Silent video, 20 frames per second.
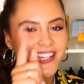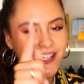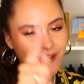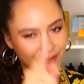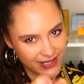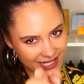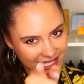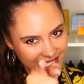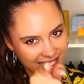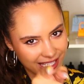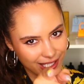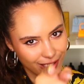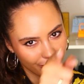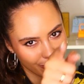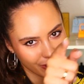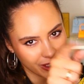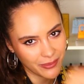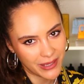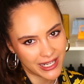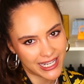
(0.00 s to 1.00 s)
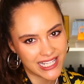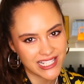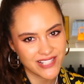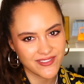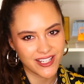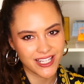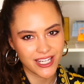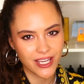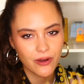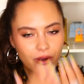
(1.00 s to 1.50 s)
I will see you in my next
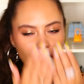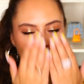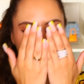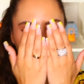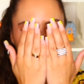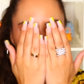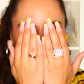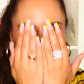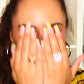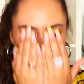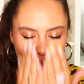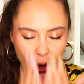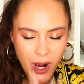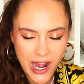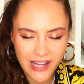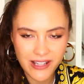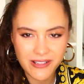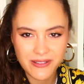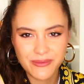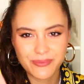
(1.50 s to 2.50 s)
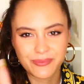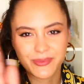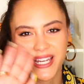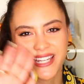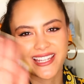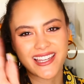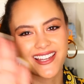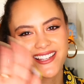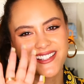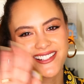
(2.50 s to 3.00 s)
video. Mwah.
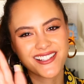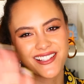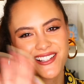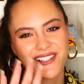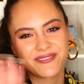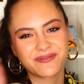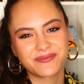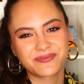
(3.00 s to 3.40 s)
Bye, guys.